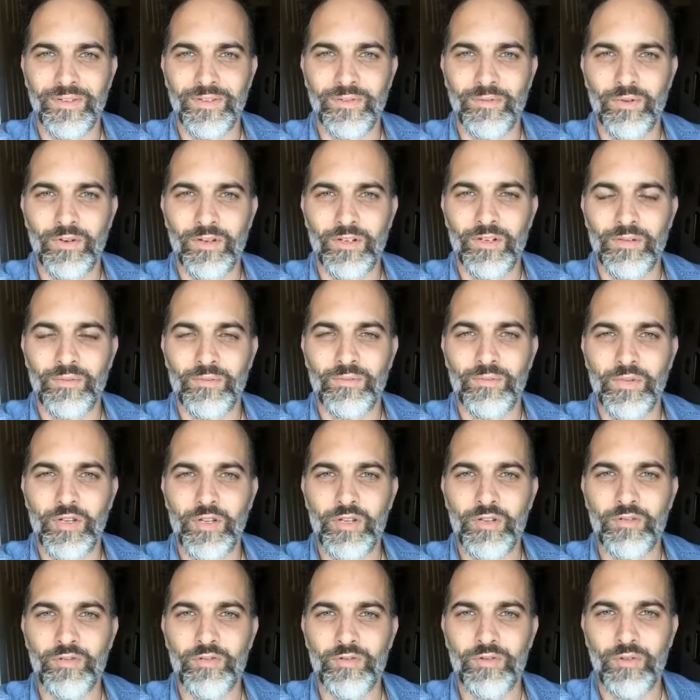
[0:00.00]
Welcome,
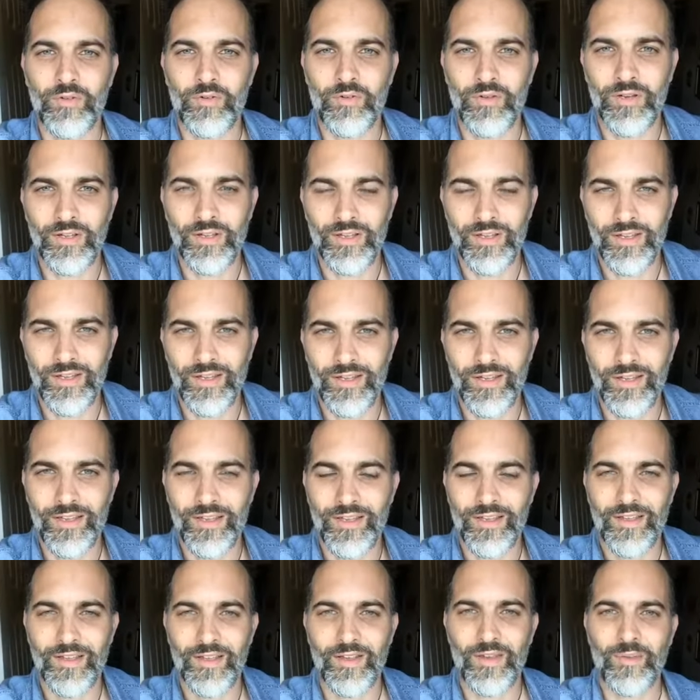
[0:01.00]
beautiful,
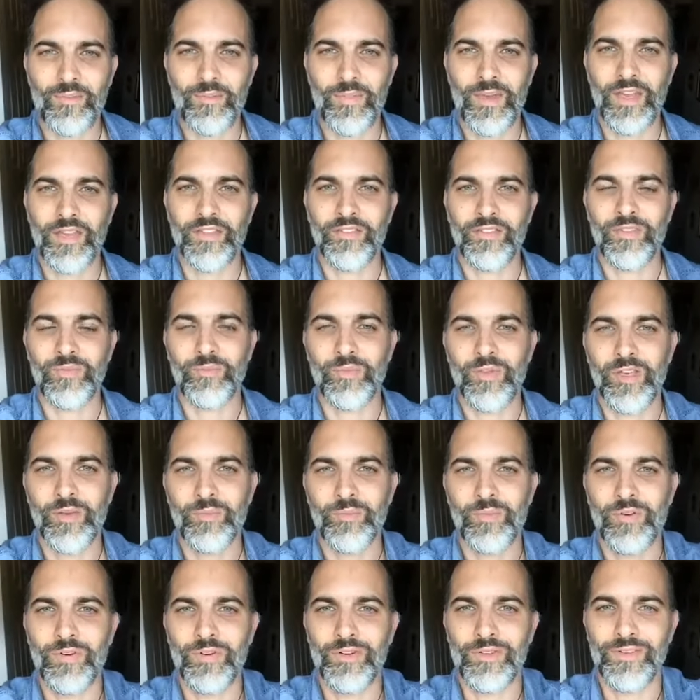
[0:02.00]
amazing
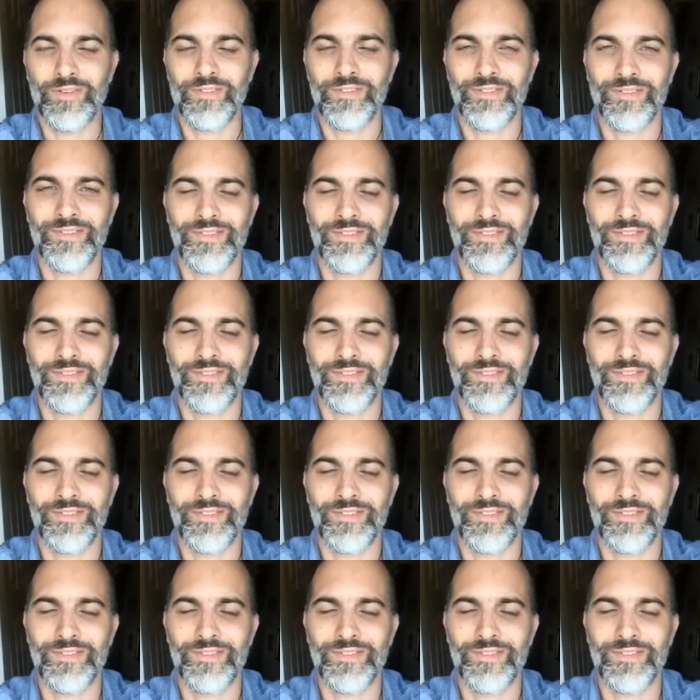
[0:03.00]
people.